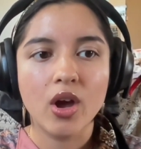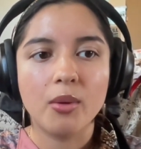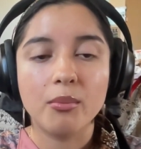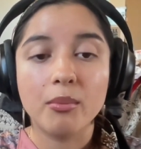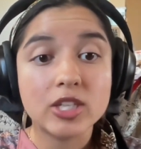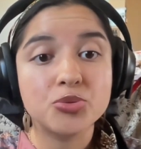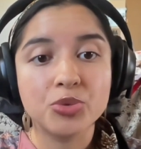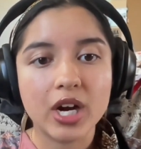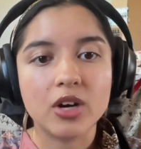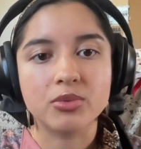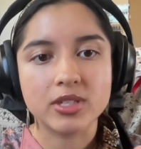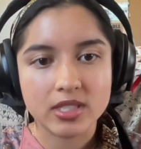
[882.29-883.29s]
much we
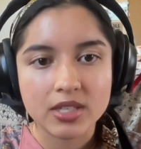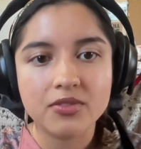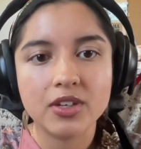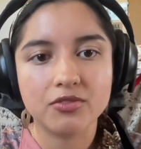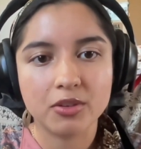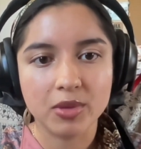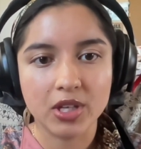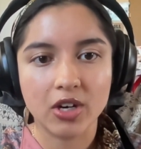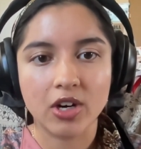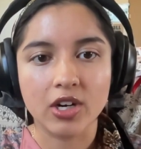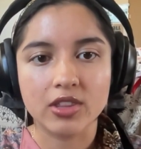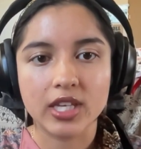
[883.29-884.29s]
are receiving from the
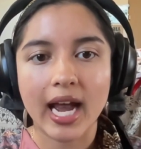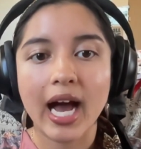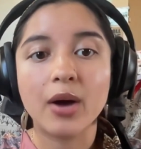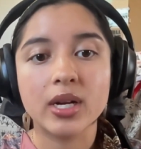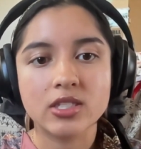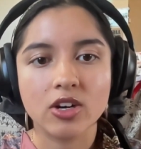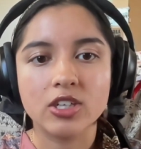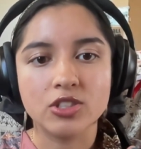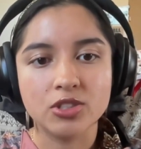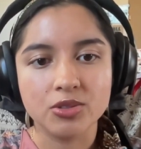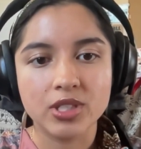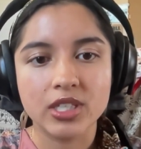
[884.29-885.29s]
earth and how it is our
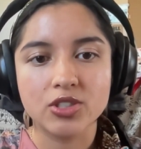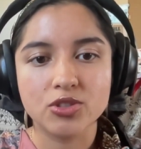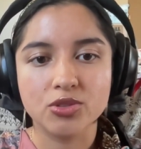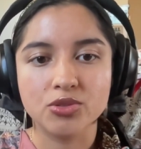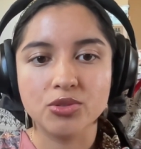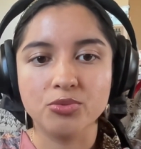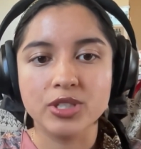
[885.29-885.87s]
duty to